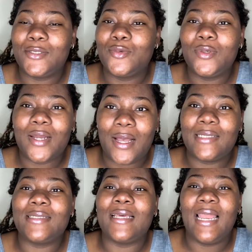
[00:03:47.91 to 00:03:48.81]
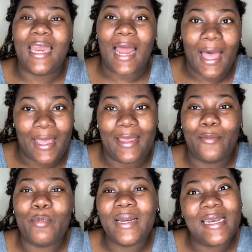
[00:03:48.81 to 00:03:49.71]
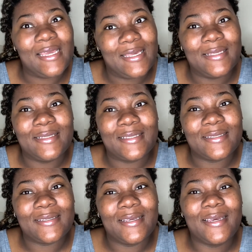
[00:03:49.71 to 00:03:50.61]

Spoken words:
Do not lie, please.